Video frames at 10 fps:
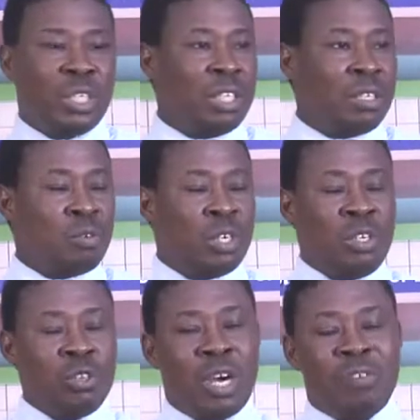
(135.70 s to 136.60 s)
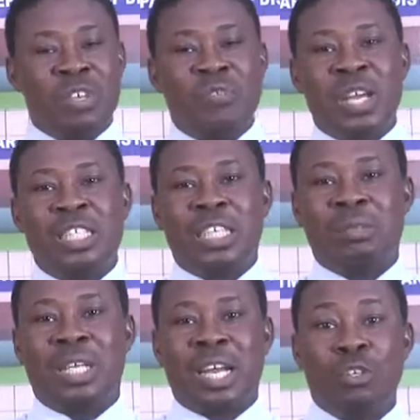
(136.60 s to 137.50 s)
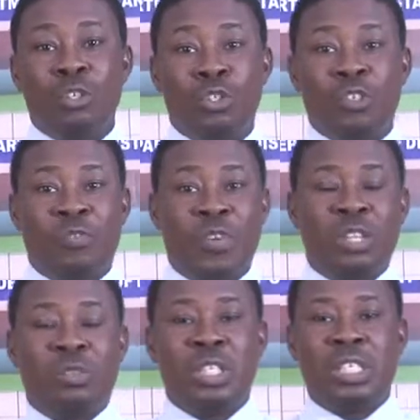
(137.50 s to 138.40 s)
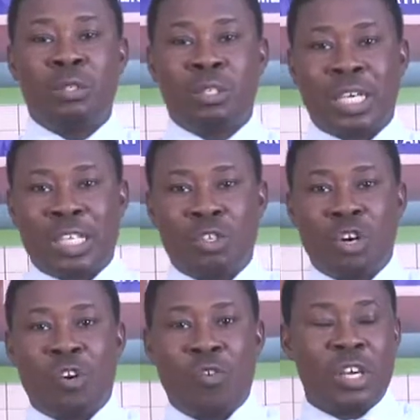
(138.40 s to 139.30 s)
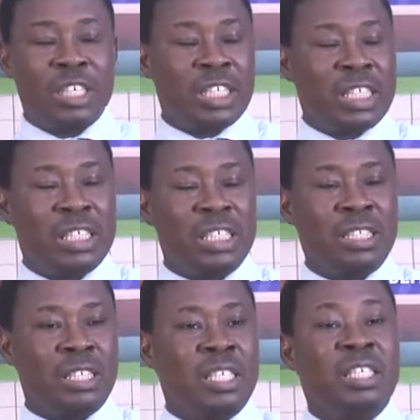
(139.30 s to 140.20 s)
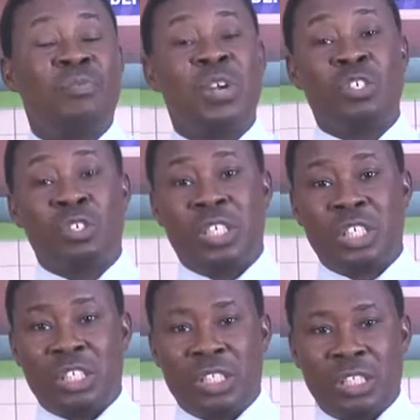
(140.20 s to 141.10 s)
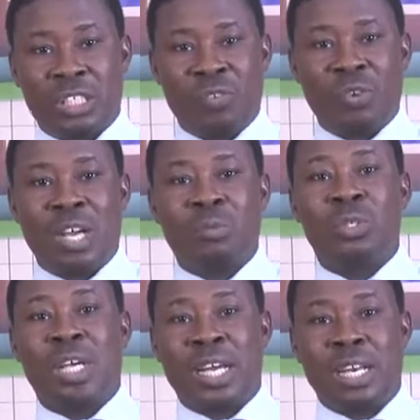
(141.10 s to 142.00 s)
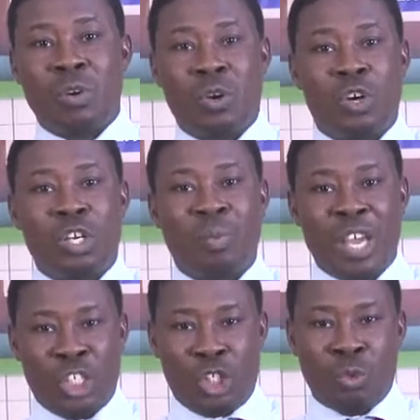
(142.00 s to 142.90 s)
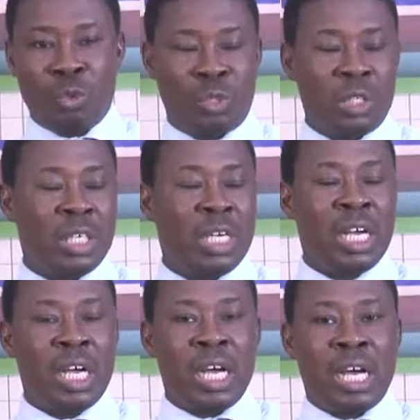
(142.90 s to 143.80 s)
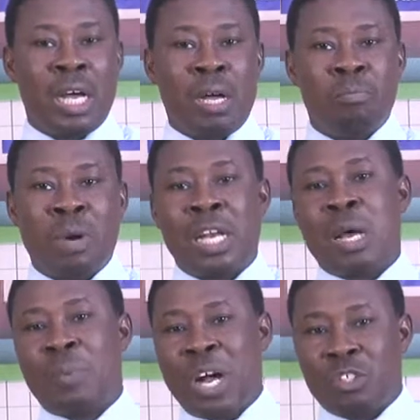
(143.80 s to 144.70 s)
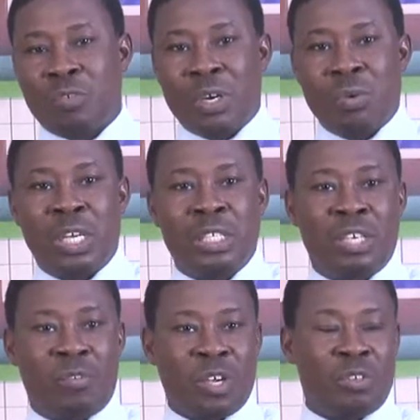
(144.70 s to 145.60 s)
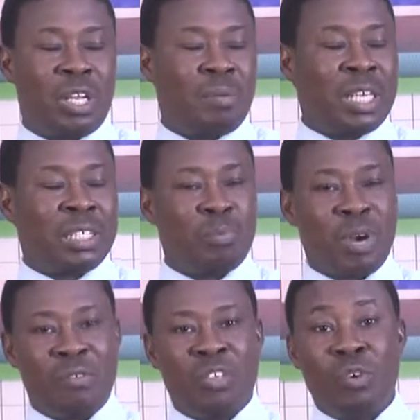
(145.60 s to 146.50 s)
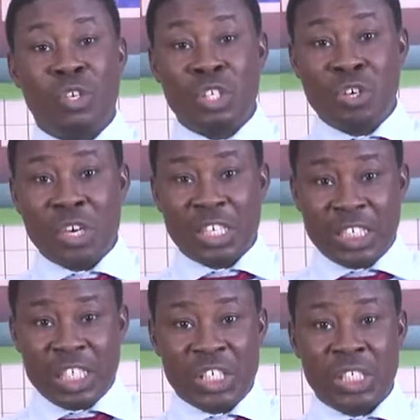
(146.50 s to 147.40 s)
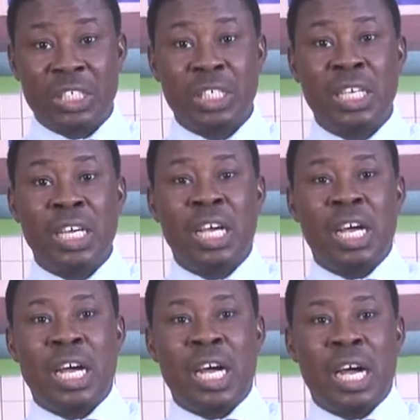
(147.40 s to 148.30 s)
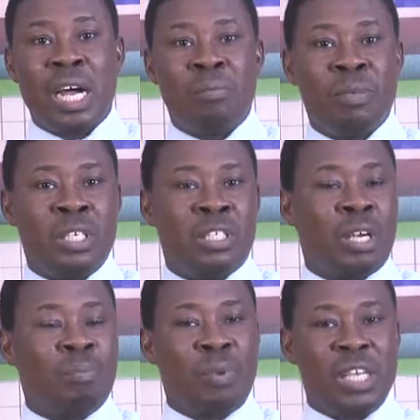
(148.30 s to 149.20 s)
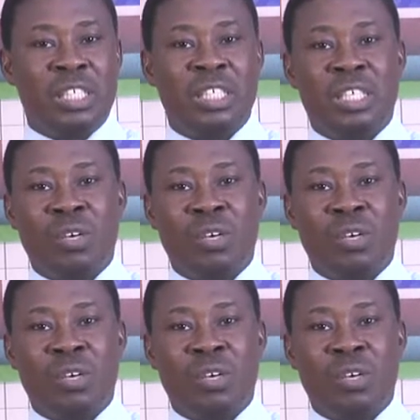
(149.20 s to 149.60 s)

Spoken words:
you have different terms that are used to refer to this category of organizations in different jurisdictions. If you come to Ghana, we call them NGOs. Other parts of the world, they refer to them as private voluntary organizations. In some places, they